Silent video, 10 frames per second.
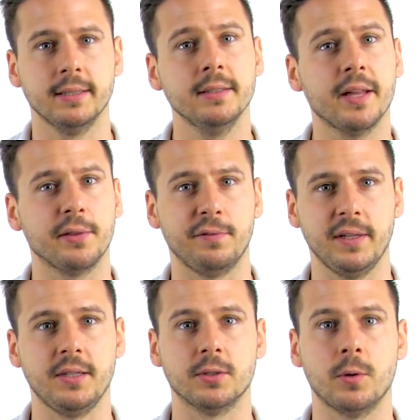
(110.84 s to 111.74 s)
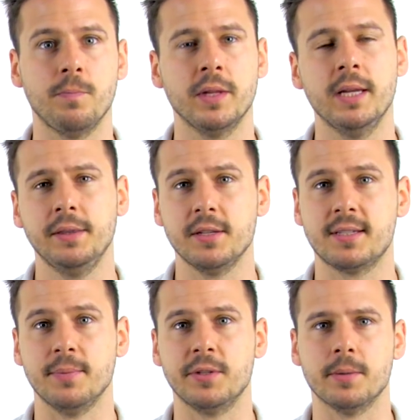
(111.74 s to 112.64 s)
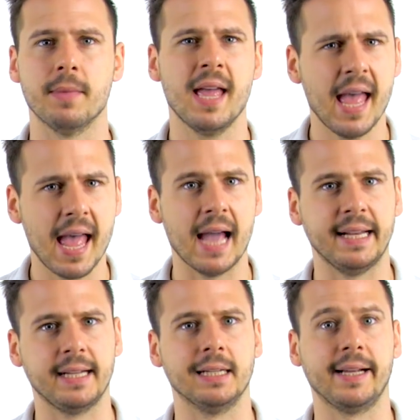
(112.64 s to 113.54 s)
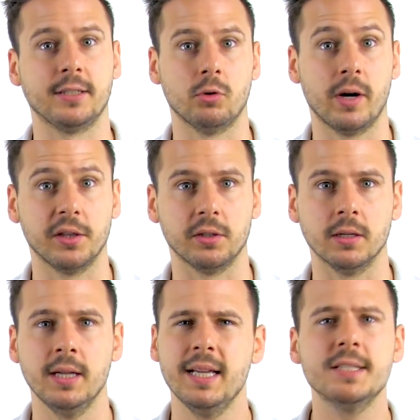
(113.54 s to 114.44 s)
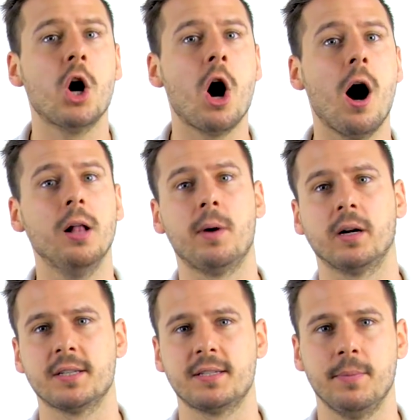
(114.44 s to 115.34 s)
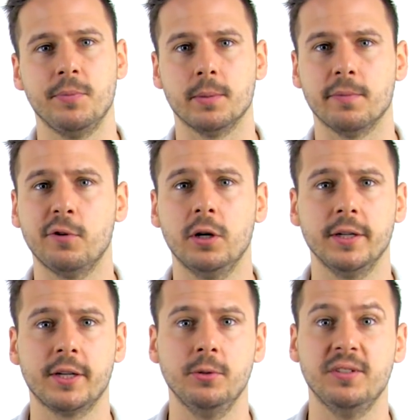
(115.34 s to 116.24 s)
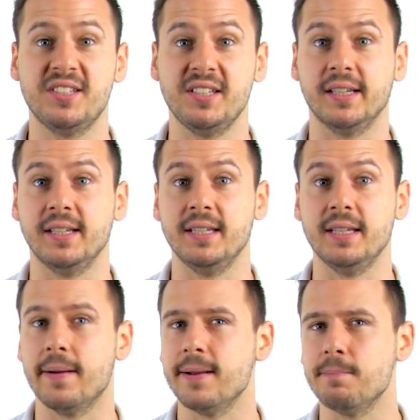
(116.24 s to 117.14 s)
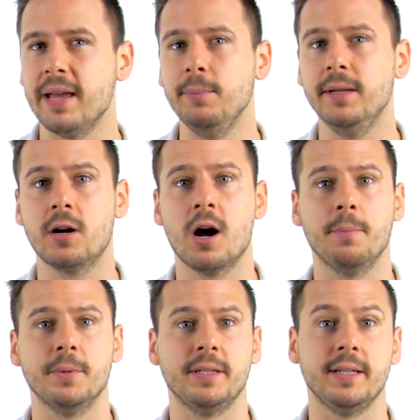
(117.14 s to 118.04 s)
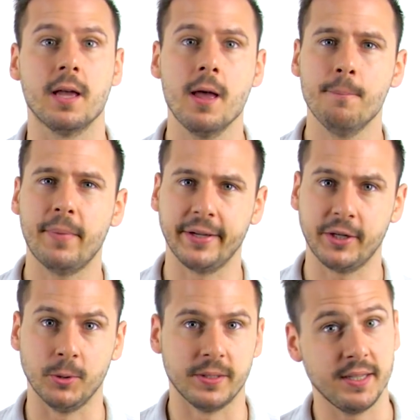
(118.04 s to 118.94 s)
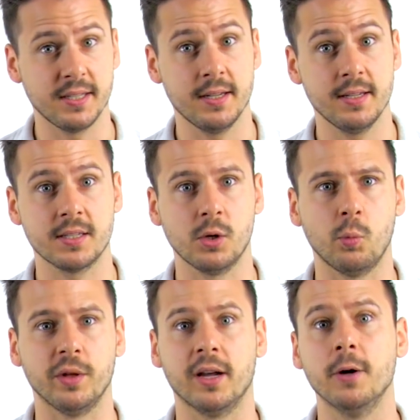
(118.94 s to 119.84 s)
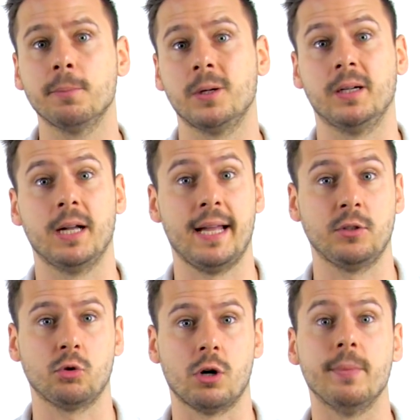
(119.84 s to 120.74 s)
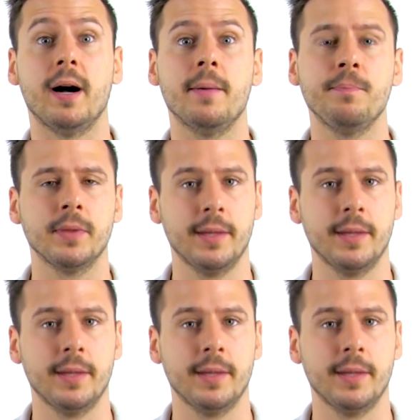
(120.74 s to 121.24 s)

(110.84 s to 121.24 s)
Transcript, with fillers: in another video, the symptom, headache like no other, is a hallmark symptom for an acute CAD and may be accompanied by acute dizziness without prior head trauma.